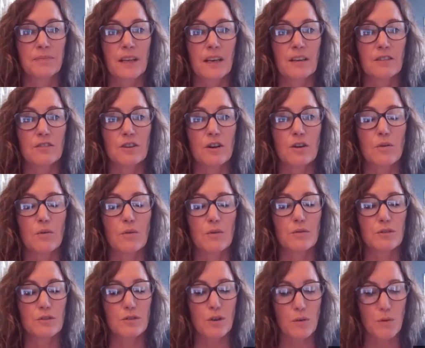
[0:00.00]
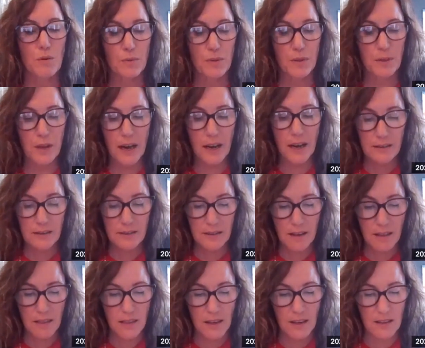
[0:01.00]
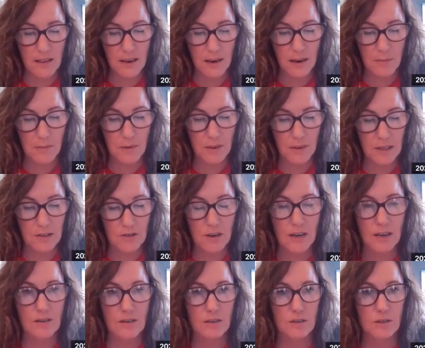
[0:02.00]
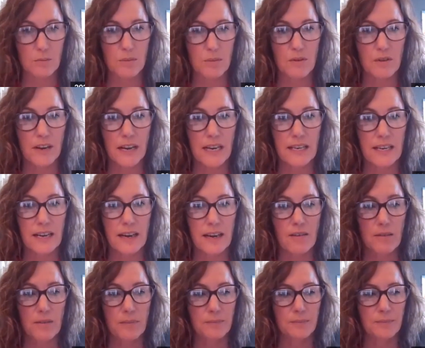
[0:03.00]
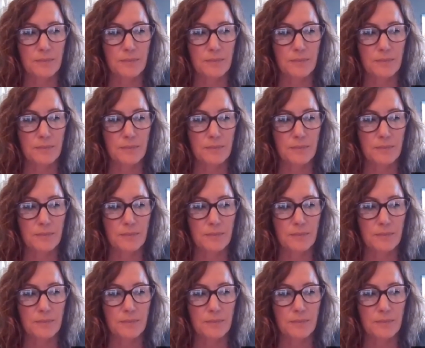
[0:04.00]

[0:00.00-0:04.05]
So that's the thing that I'm really trying to explore right now.